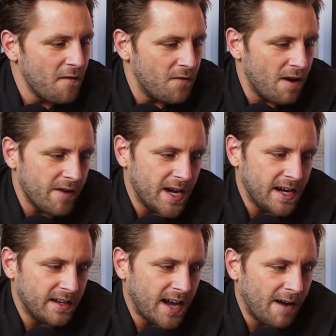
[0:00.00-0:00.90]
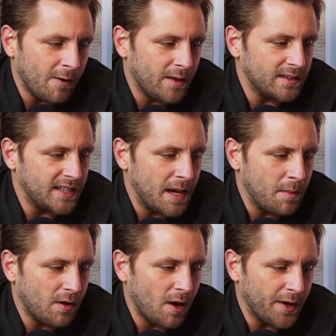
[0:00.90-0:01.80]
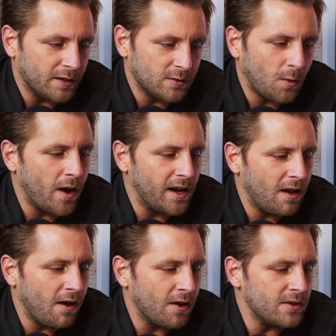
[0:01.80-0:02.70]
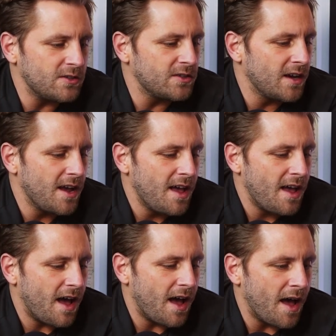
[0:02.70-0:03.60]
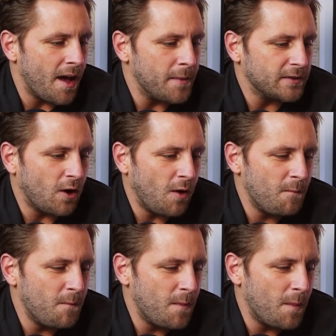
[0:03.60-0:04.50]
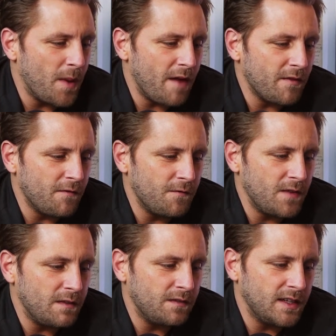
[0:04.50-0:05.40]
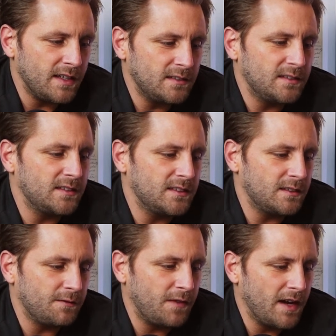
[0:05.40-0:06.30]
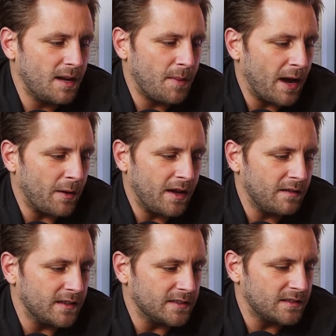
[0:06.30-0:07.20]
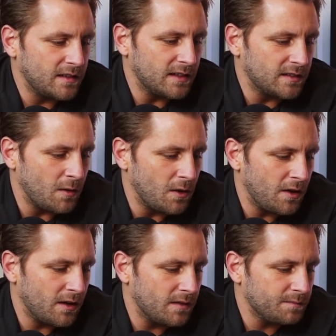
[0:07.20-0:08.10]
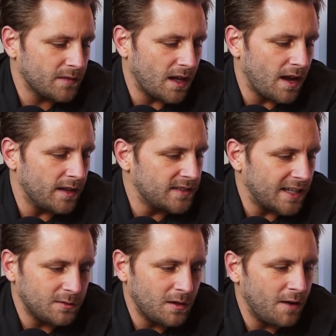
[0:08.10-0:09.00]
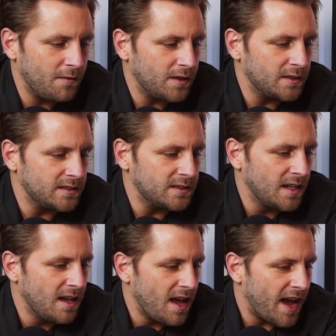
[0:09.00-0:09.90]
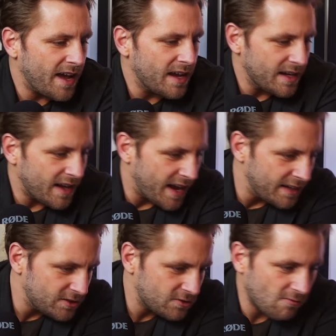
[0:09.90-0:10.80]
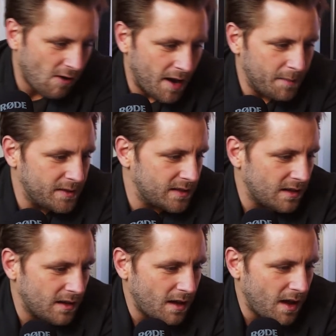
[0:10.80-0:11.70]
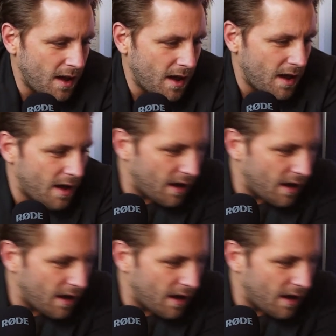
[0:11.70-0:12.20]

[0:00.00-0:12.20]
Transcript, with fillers: very narrow at the tip, going to quite large. Um, it's got a bit of a 50s feel about it, this, this whole look. Uh, tassel loafers and a striped uh,